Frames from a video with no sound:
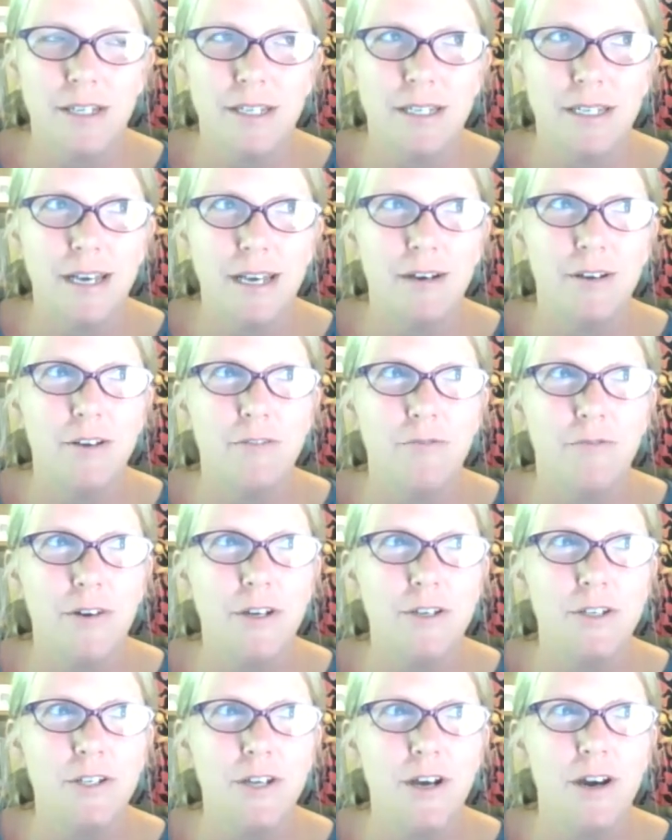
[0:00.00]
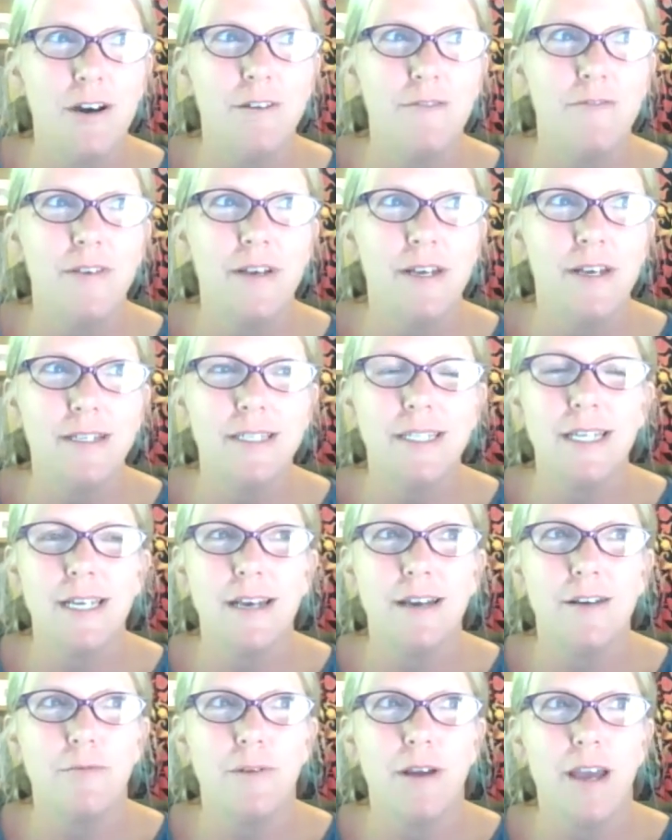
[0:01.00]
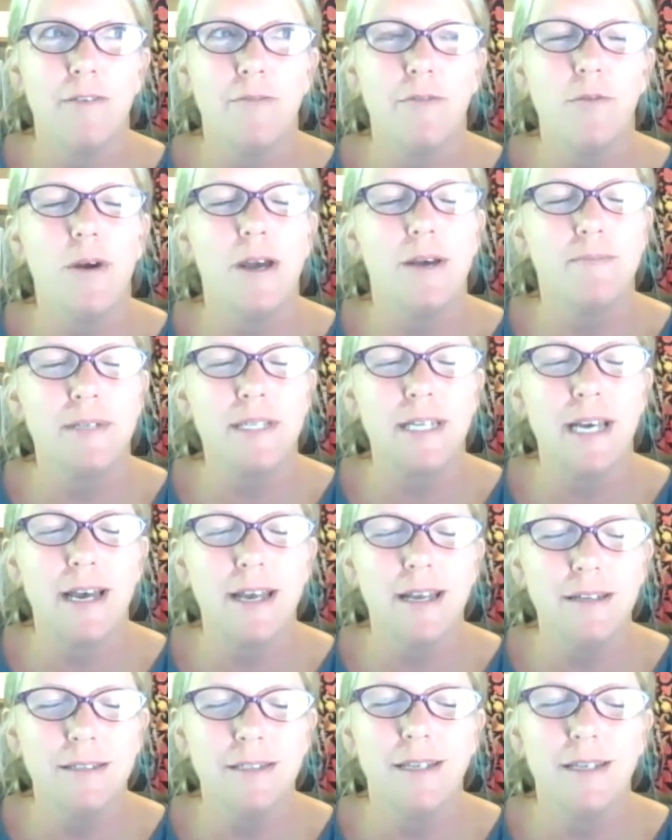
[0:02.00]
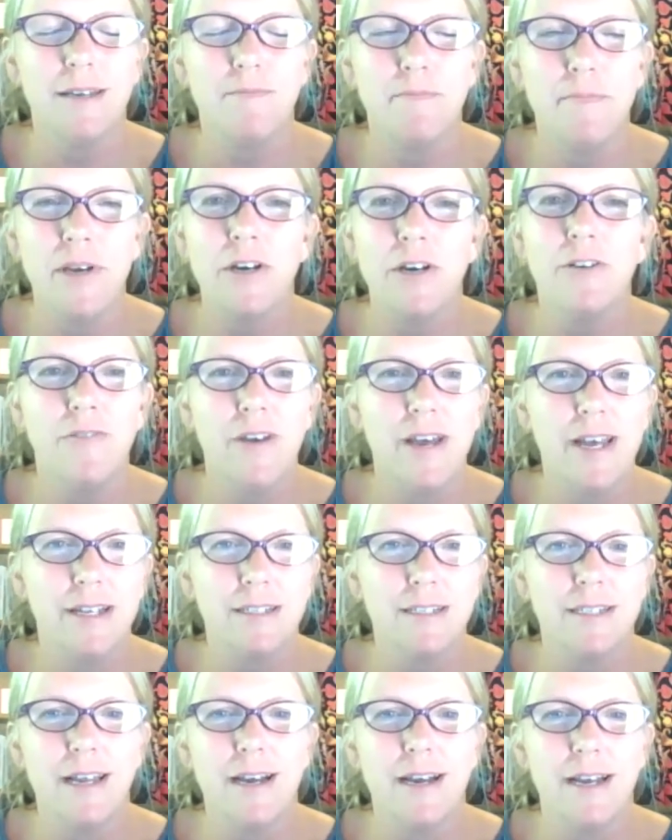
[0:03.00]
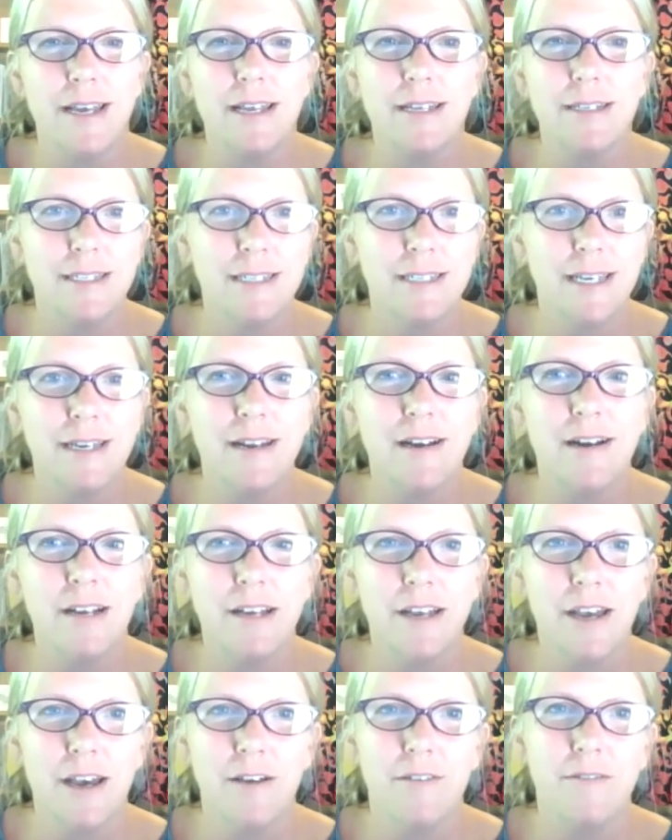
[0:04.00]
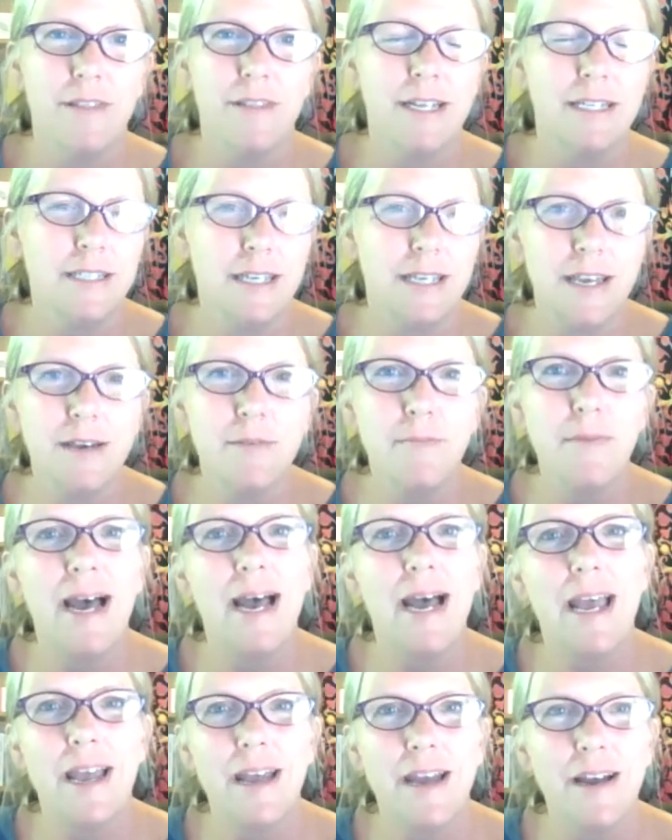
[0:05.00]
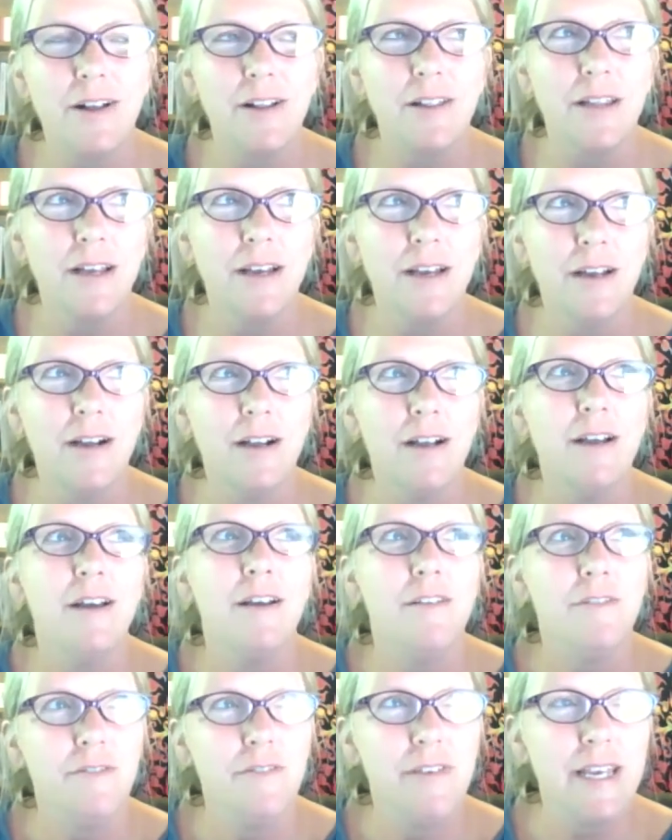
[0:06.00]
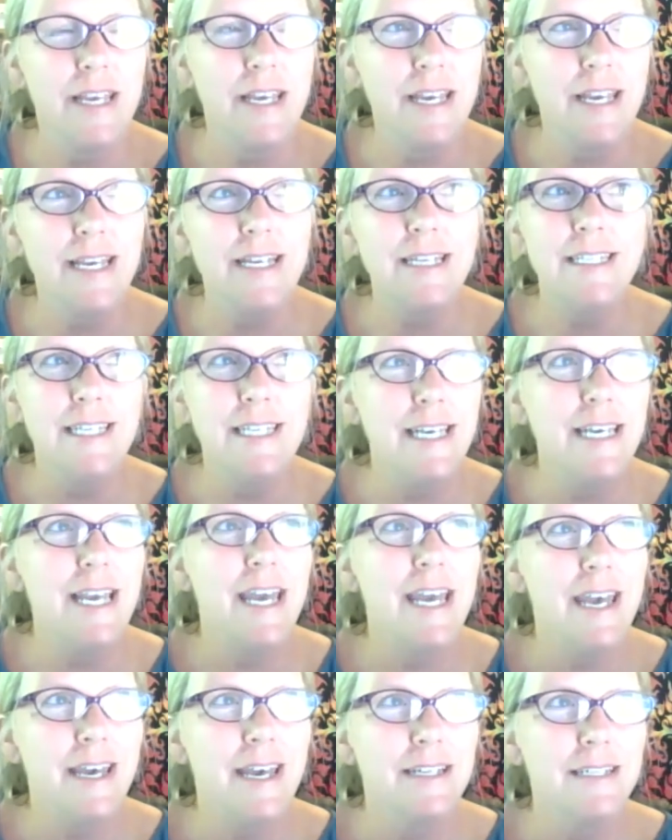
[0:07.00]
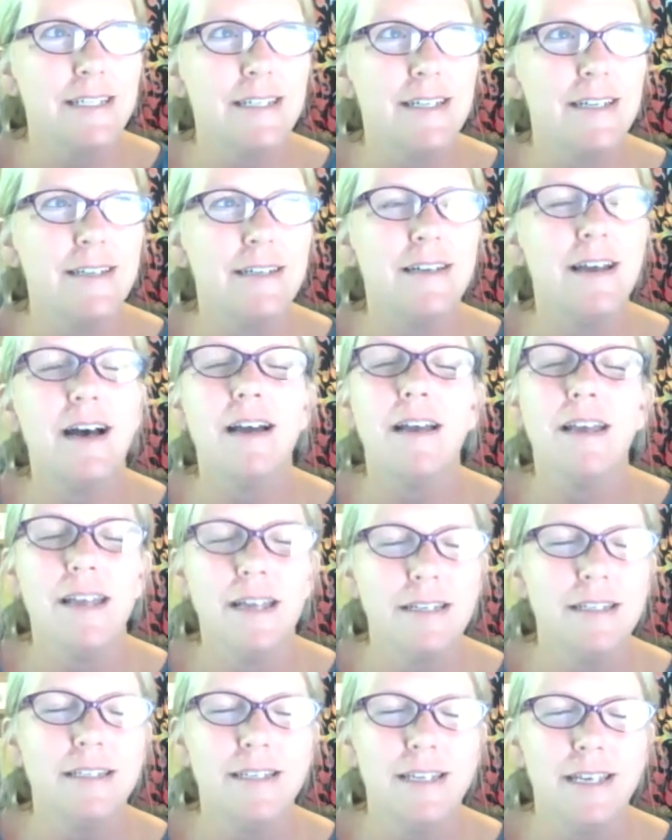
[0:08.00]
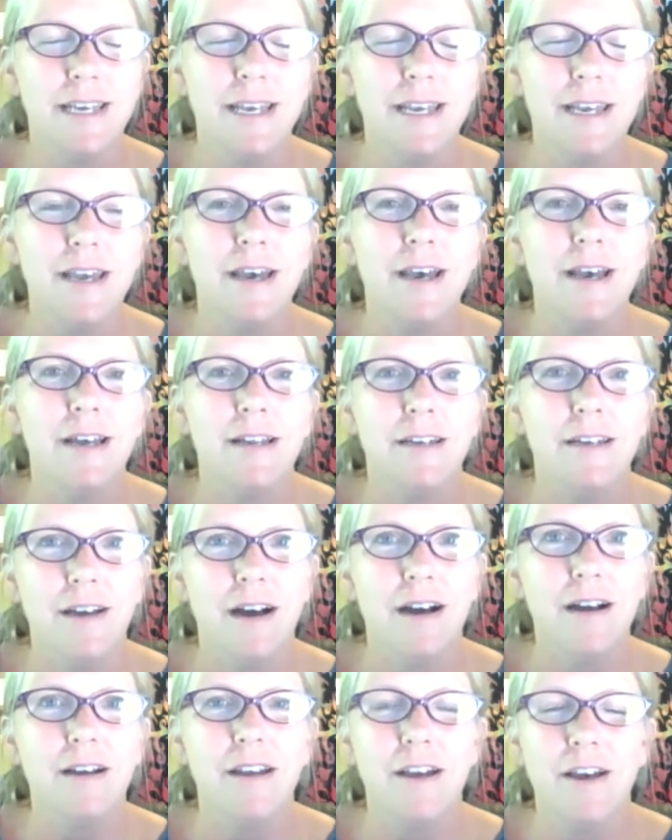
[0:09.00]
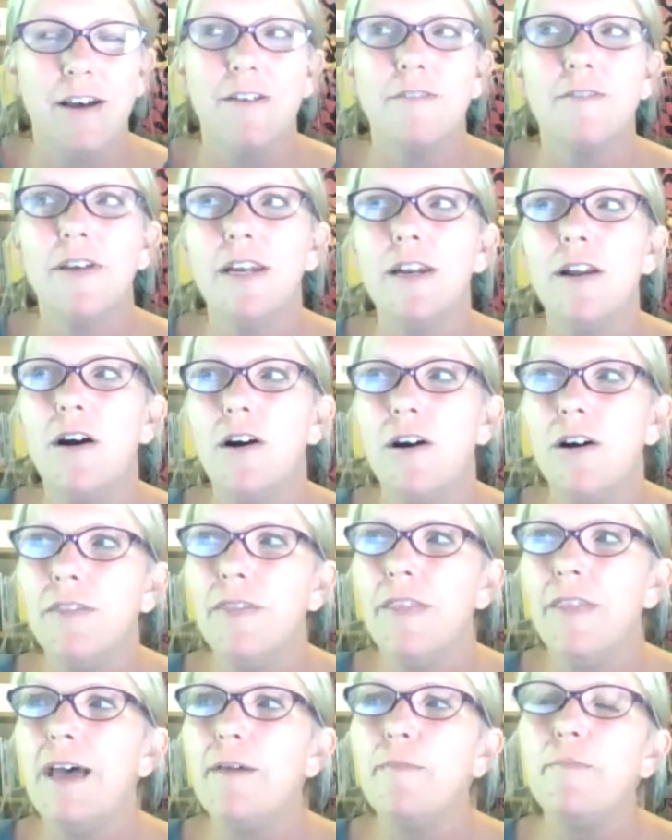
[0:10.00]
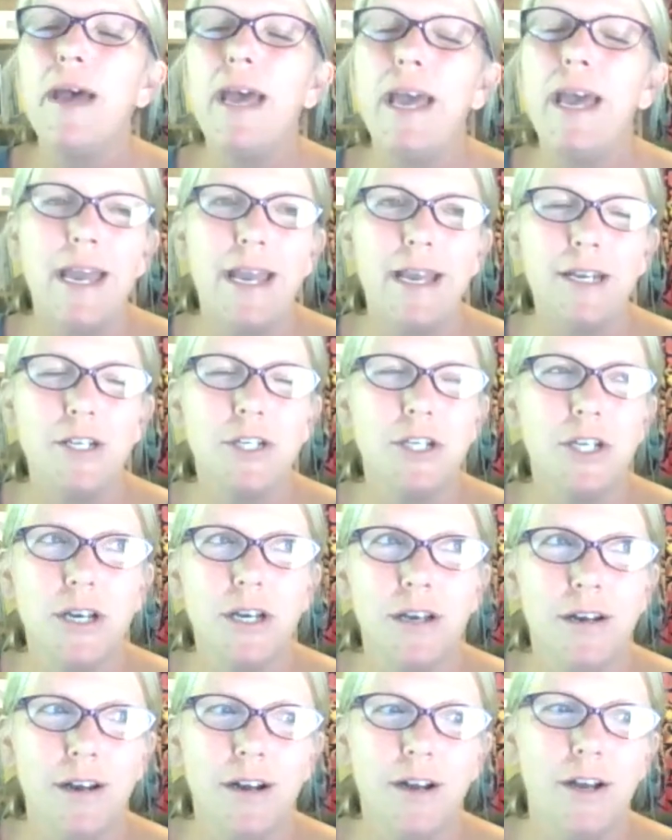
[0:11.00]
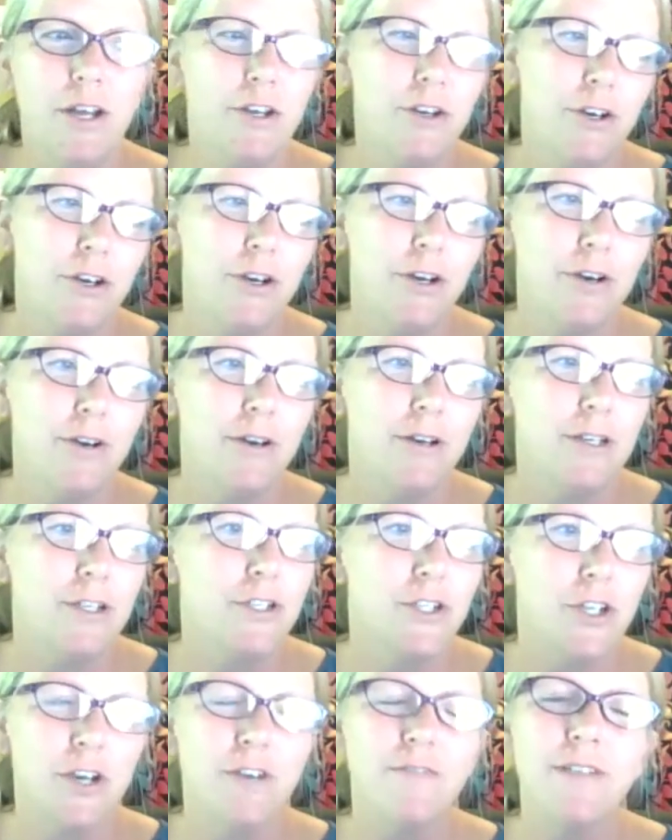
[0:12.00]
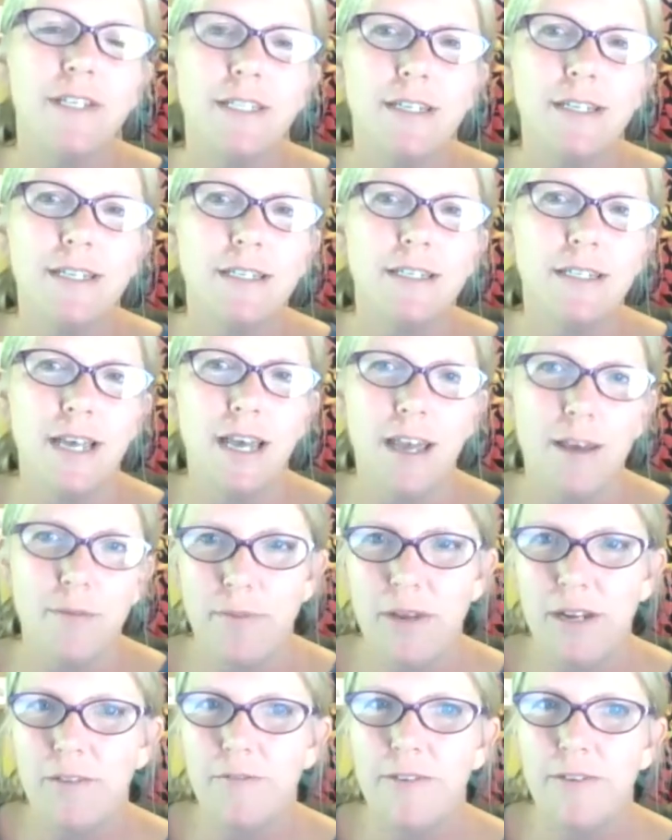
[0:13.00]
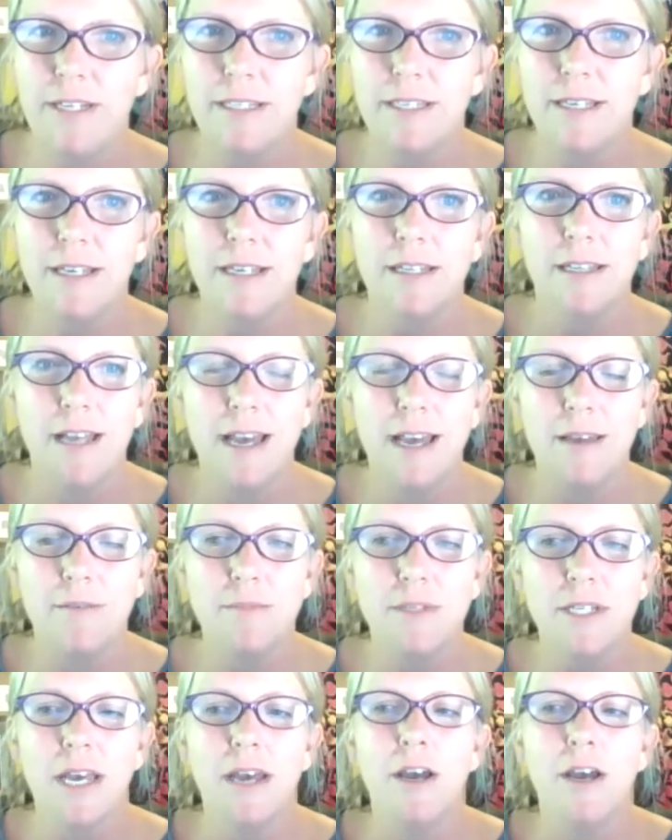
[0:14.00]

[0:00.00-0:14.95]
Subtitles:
tell you first off is we have a website, milvets.nc.gov, and that's milvets.nc.gov. And on that page, under services and benefits and claims,